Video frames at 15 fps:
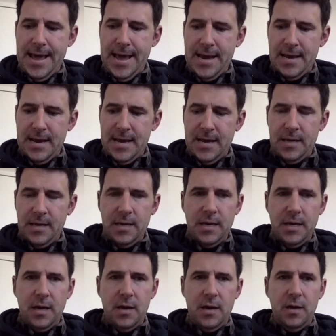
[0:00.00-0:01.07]
And
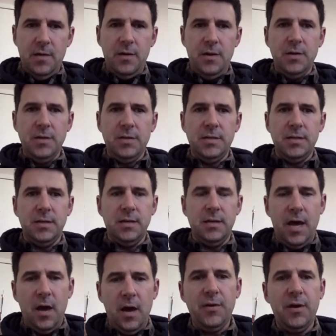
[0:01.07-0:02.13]
there's
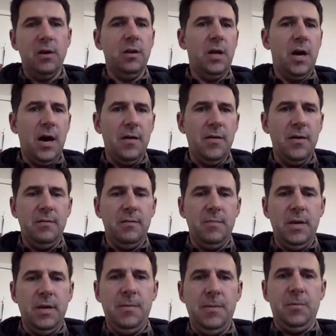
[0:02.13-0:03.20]
healthcare law that
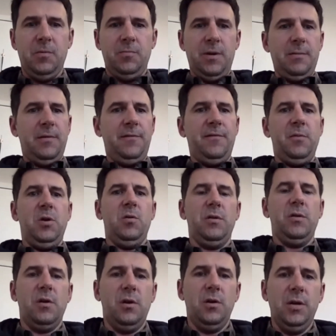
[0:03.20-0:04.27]
many people are probably familiar
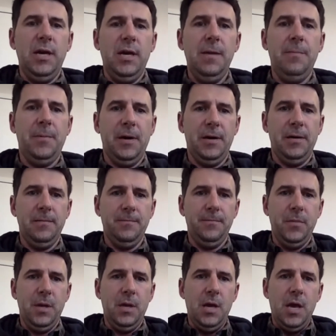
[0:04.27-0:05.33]
with called Hipaa.
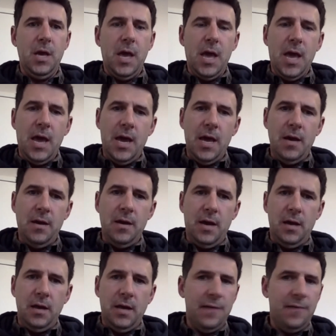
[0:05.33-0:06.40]
Mm-hmm. And
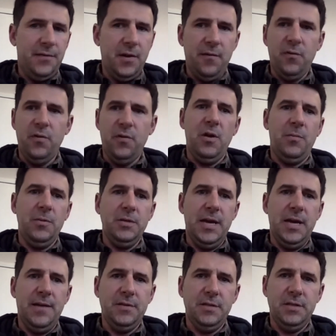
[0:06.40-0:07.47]
a lot of software developers
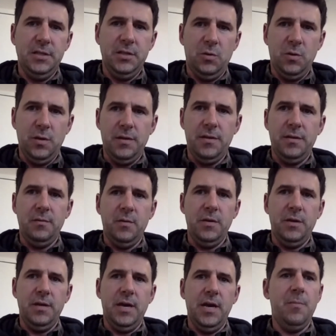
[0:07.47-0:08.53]
have to deal with
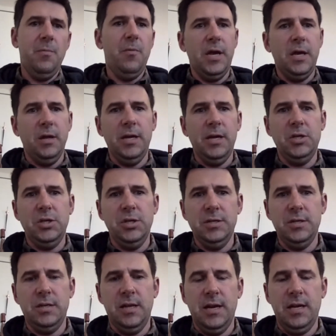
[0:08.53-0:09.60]
HIPAA
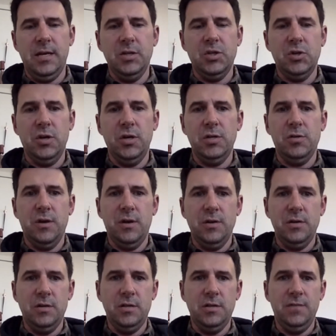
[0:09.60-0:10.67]
regulations and a lot of constraints
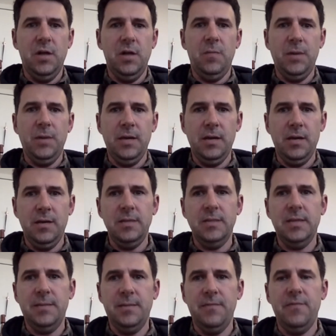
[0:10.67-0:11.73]
around developing in
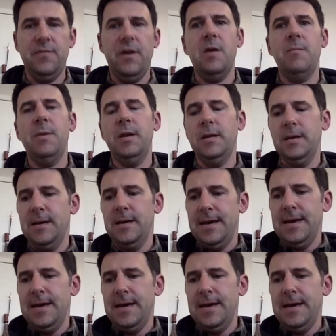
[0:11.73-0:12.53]
this type of environment.